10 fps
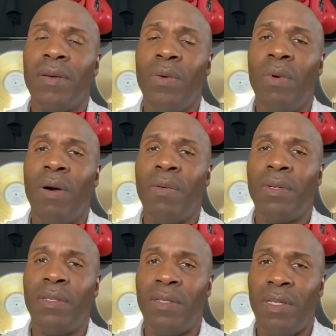who were on
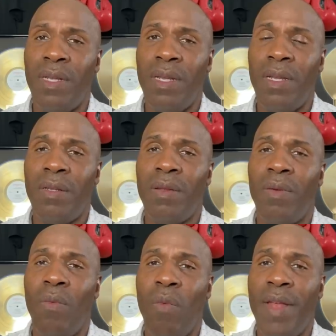the scene
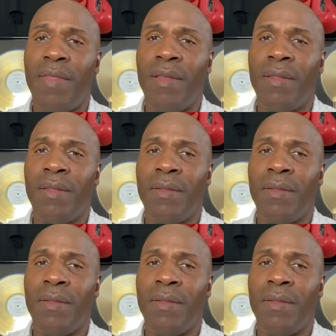with